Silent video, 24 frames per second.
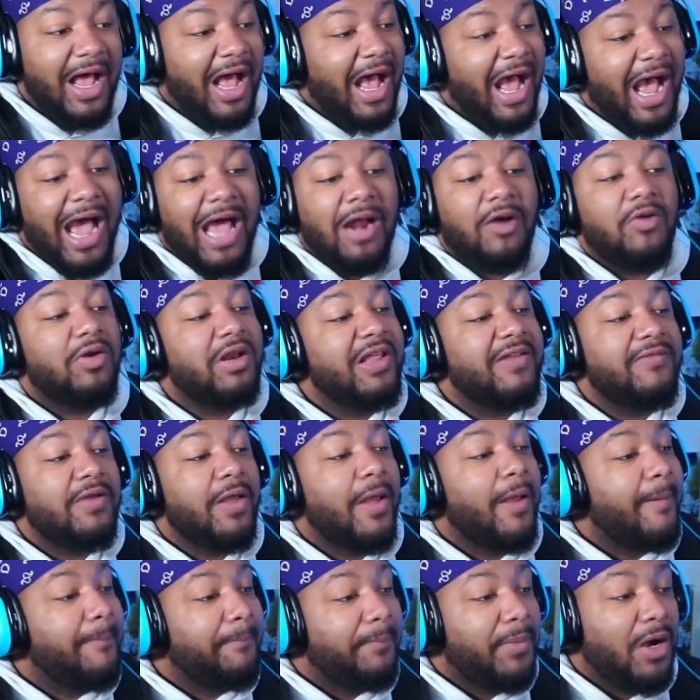I don't even,
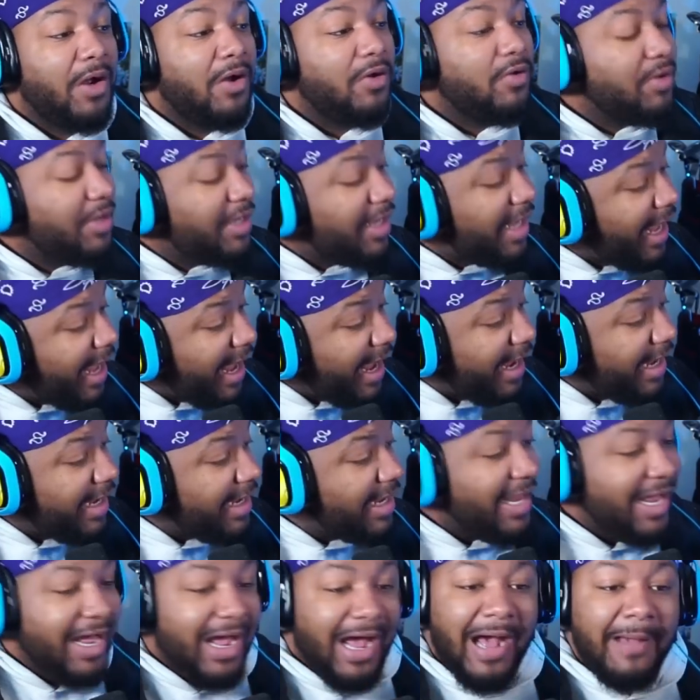bro. Hey,
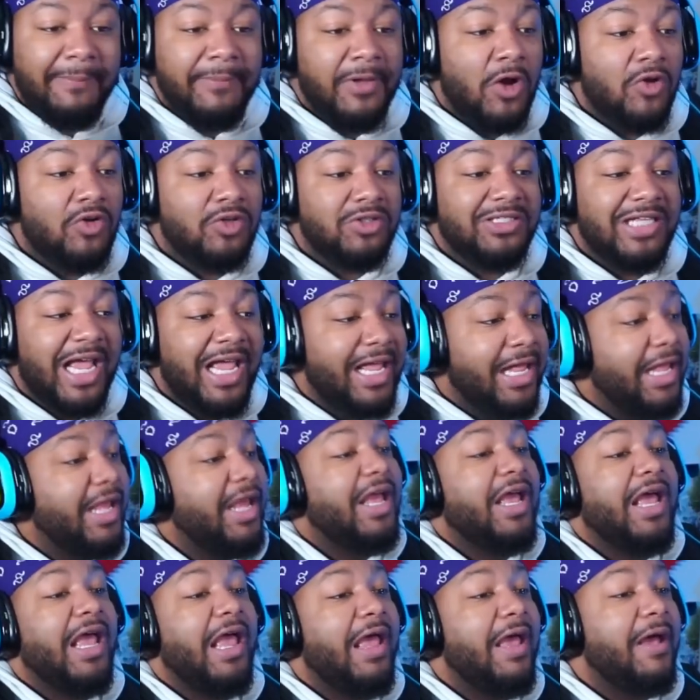I'm going to say it.
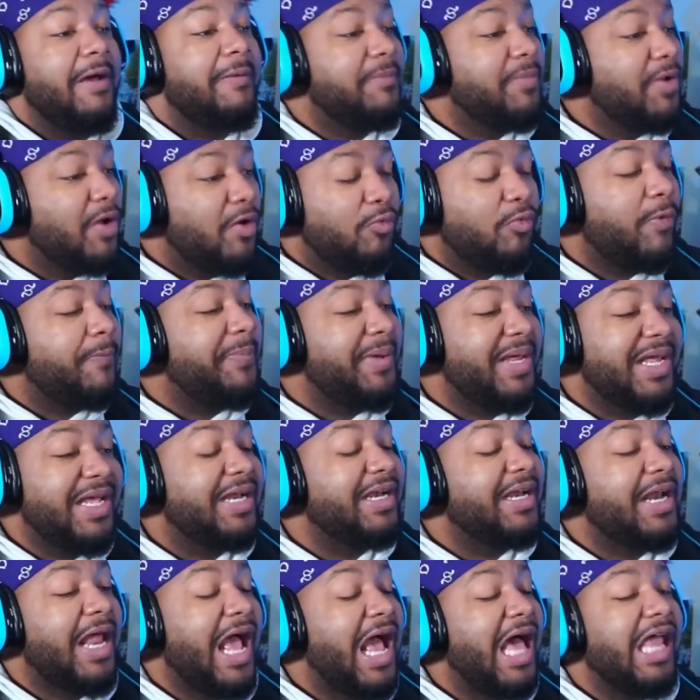M would be a
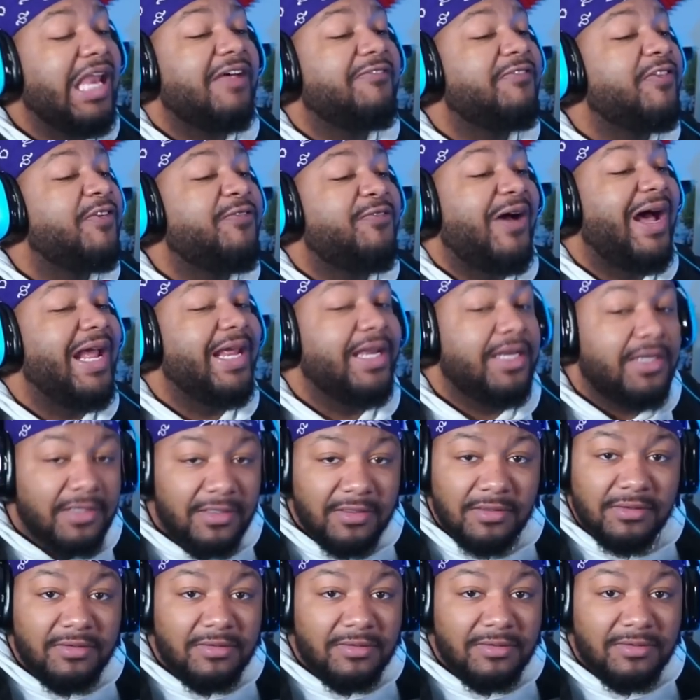hell of a fight.
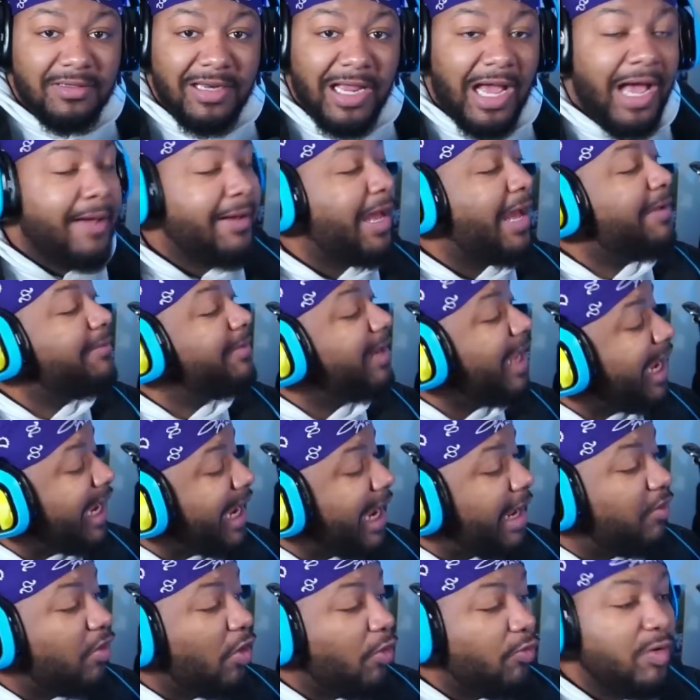I, I, hey,
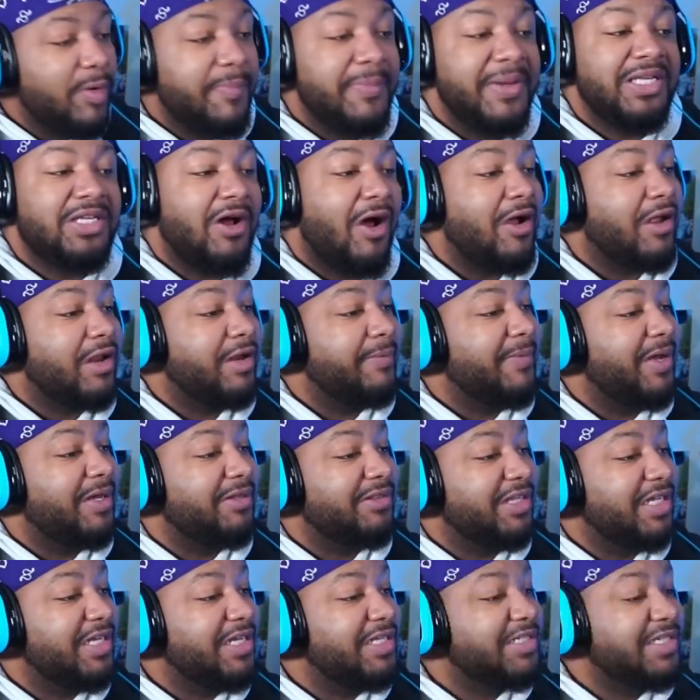I know we be talking about
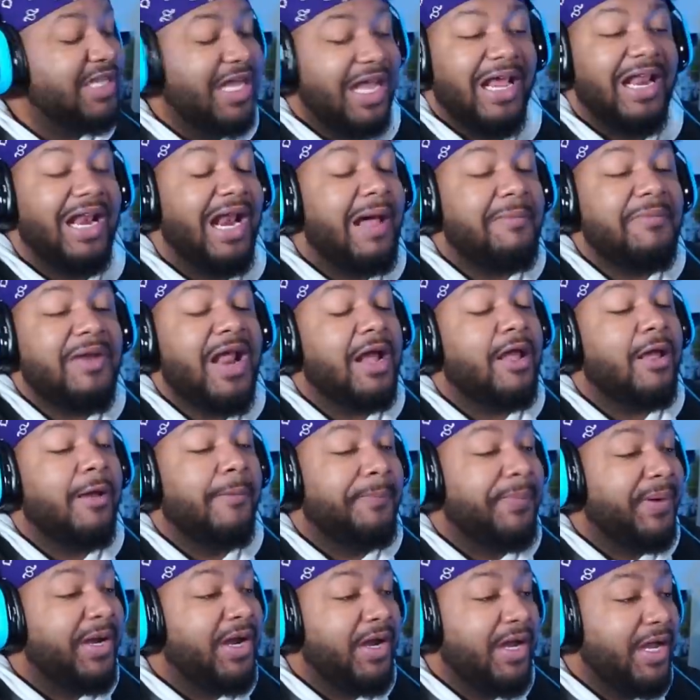this, and I'm not
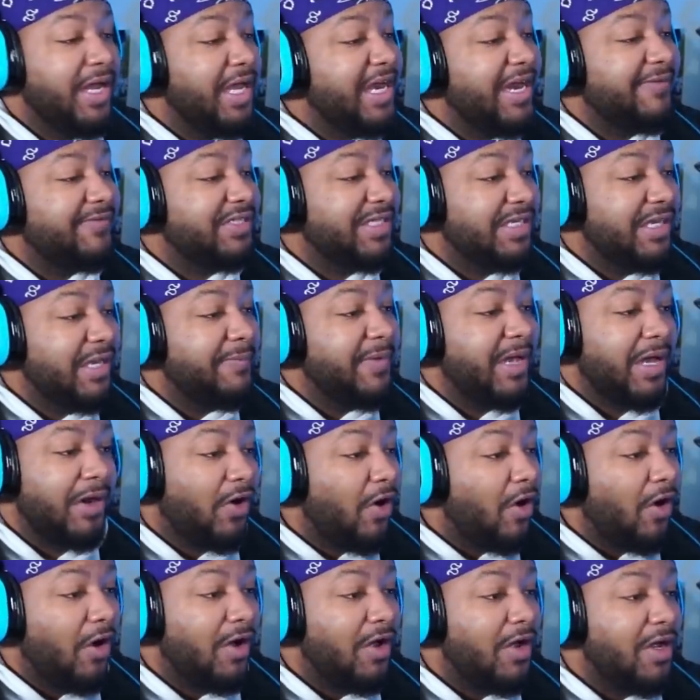comparing N F to M at
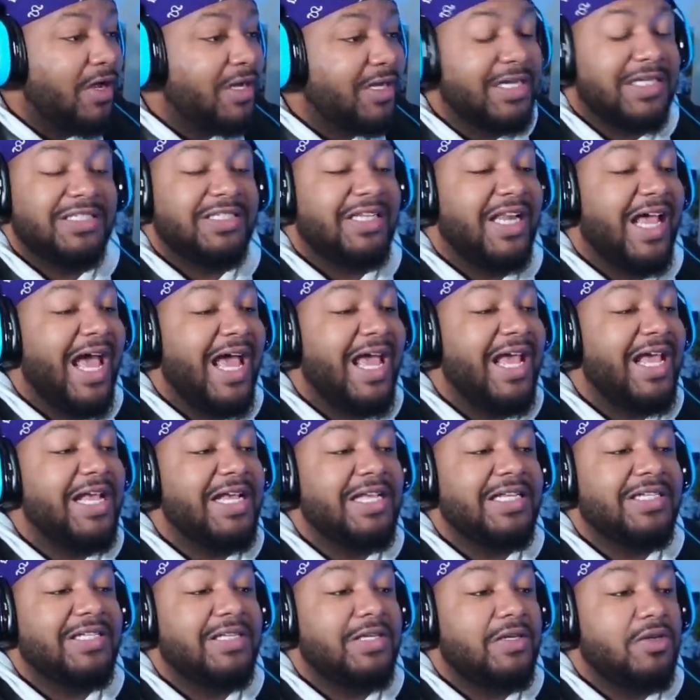all, because that
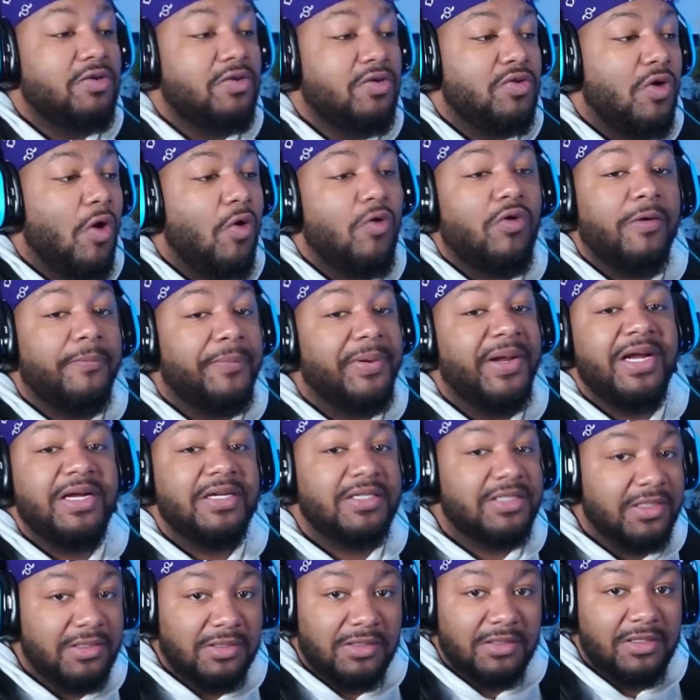is no
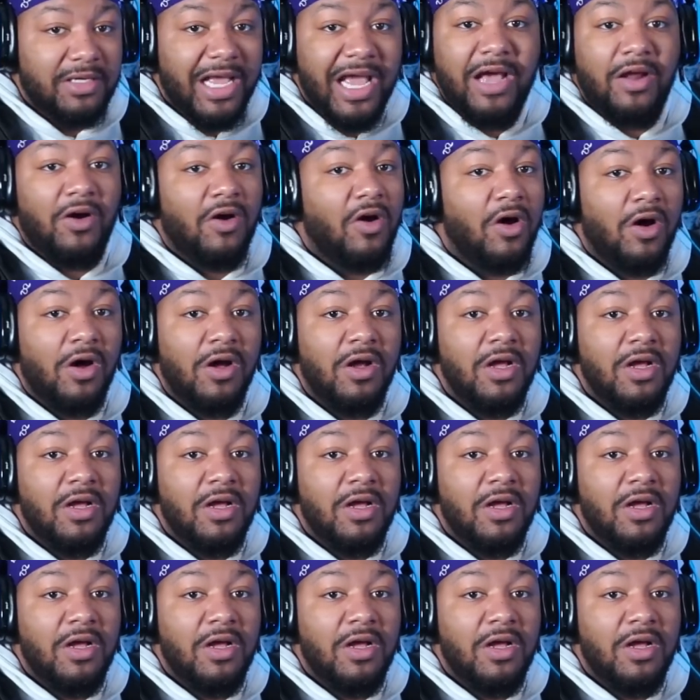comparison at all.